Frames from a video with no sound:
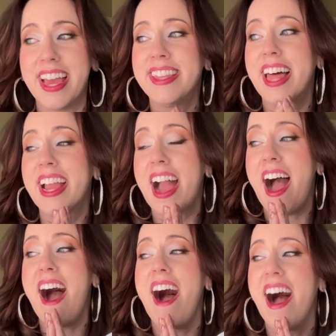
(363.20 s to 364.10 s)
And
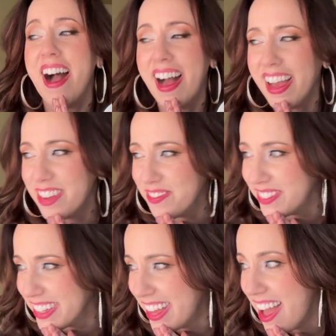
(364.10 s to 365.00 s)
like
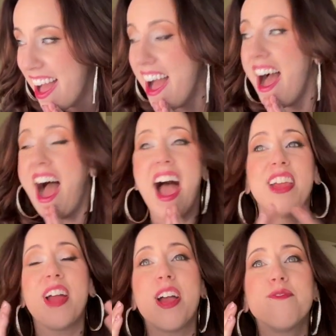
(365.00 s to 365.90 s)

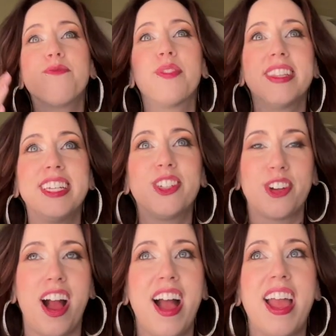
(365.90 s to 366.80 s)
I really
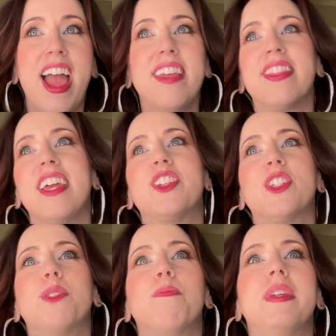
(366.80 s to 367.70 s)
try and like
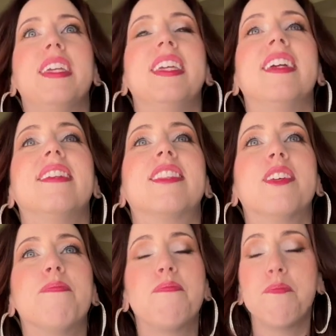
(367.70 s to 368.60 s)
just be
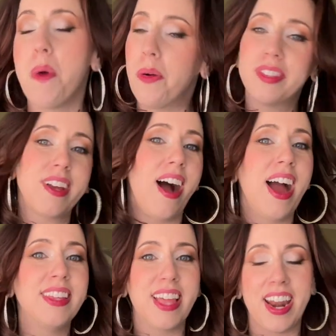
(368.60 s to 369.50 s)
the most
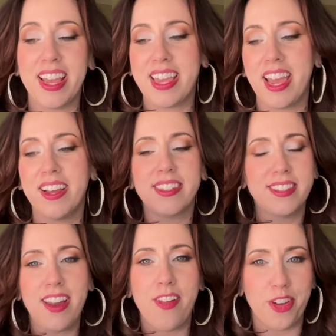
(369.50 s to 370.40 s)
kind that I can, because it's
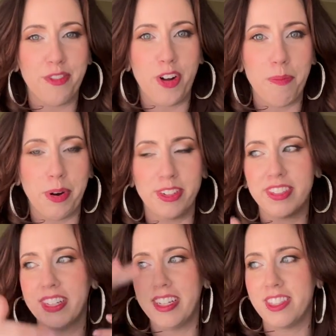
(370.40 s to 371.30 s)
not their fault
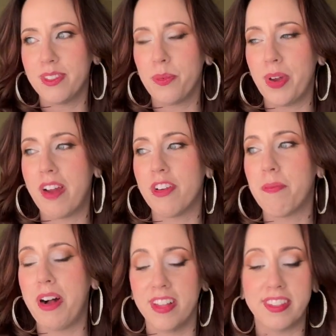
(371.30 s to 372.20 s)
personally. It's whatever
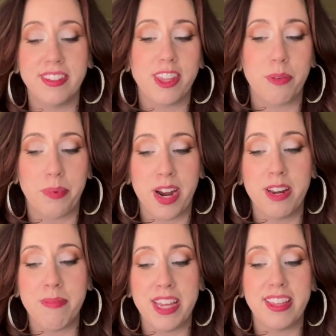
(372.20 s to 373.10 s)
policies that the
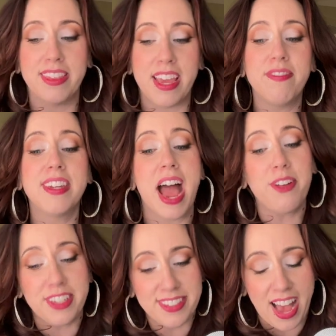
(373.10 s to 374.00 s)
brand made that they've now
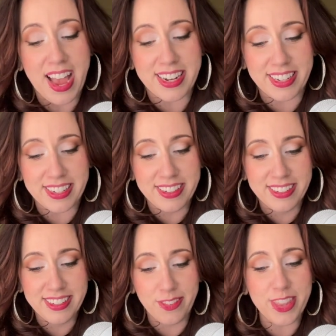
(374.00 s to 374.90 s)
decided
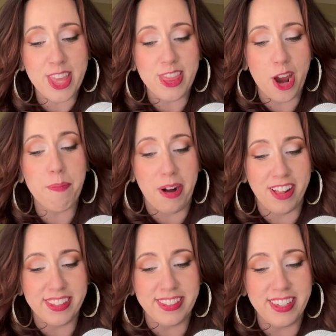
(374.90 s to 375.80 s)
within their
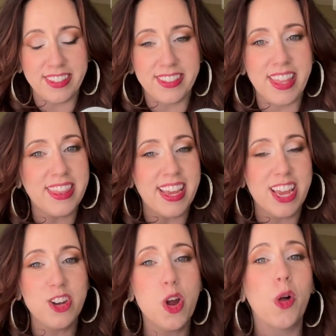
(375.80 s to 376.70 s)
policies that they
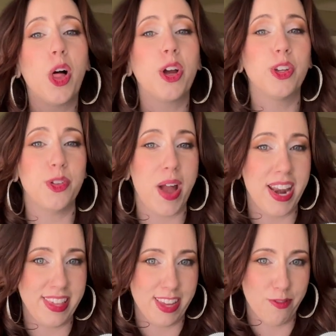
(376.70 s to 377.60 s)
can no longer do
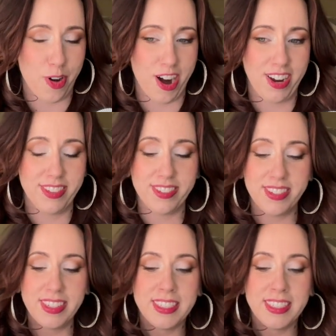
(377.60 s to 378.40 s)
anything for us.